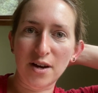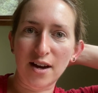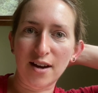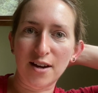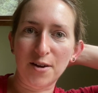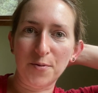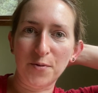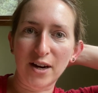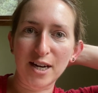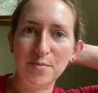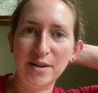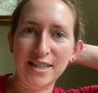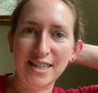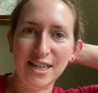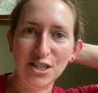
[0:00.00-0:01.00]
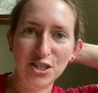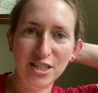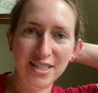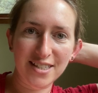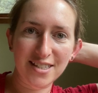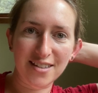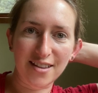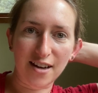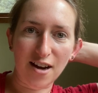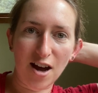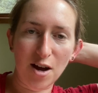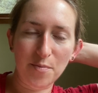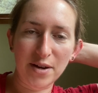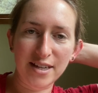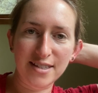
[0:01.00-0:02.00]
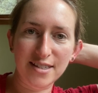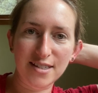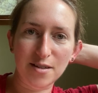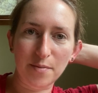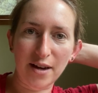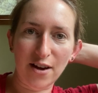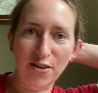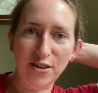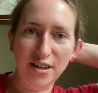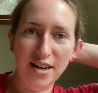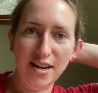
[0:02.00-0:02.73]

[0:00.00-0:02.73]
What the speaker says: recommendations in the comments about